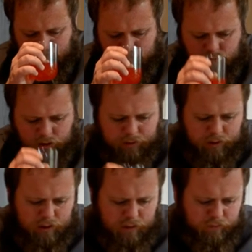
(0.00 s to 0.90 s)
Might be
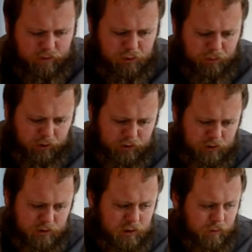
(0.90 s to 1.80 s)
the different
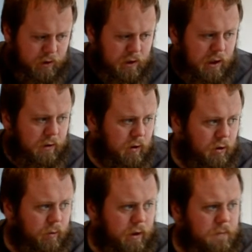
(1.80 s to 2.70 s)
spices coming together a
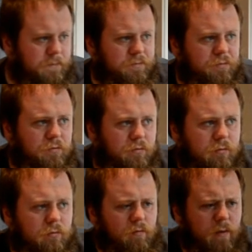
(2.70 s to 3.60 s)
little bit.
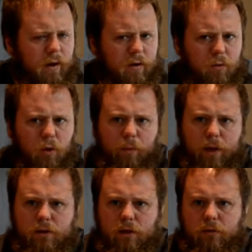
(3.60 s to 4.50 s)
It's more
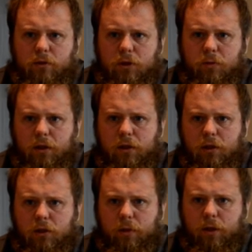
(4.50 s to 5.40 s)
bitter than I was expecting
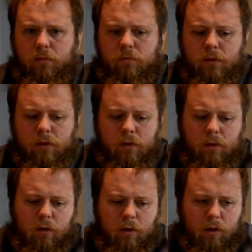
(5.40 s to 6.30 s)
it to be.
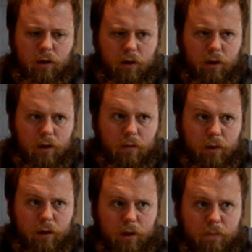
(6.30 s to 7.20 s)
But
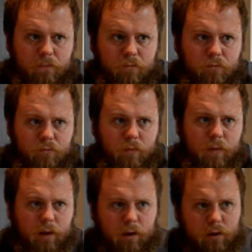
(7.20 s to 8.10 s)
yeah,
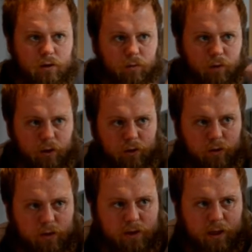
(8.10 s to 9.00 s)
so I'm going to do
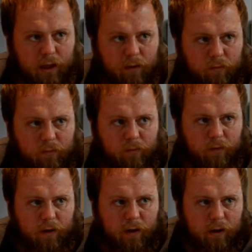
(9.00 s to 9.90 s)
the same for
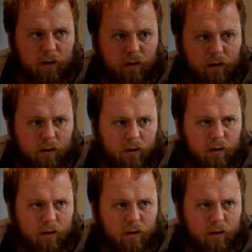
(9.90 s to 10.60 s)
the